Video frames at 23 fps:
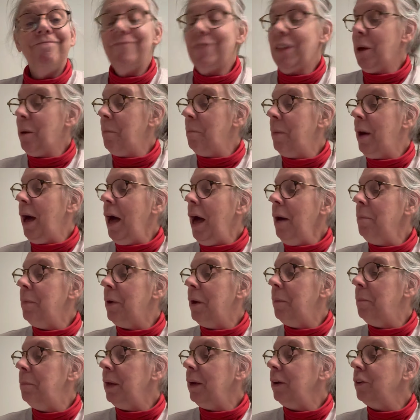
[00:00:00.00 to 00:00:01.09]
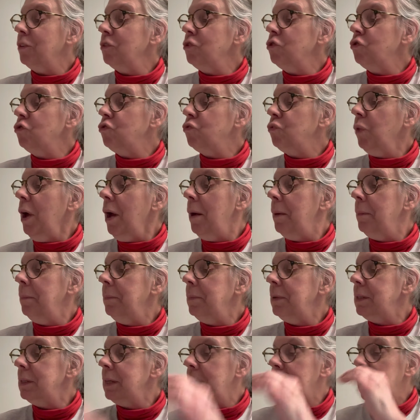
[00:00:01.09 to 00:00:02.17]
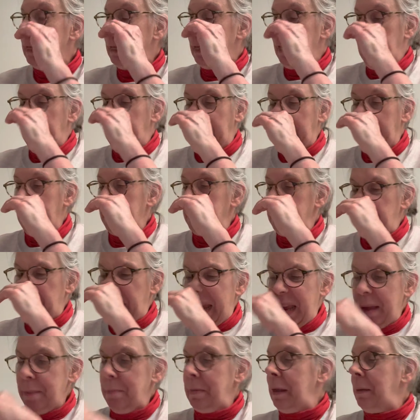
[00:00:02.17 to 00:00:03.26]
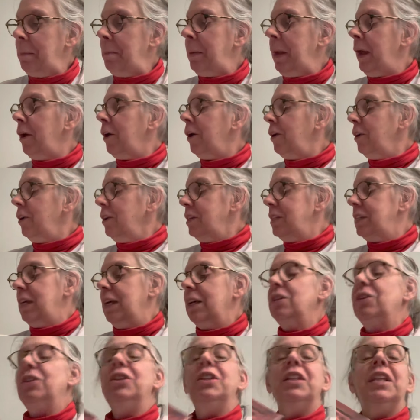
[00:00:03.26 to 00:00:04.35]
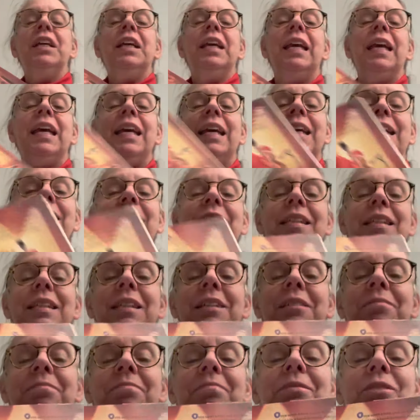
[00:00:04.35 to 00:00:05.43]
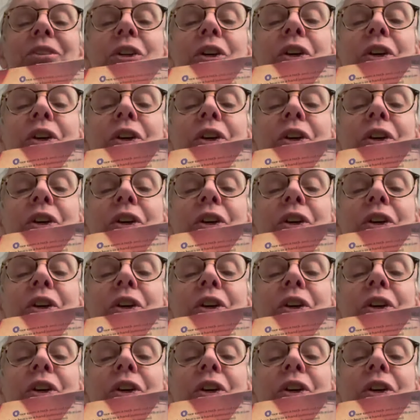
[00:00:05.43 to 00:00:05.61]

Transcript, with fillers: the mama bear strummed, and baby bear tickled the keys. So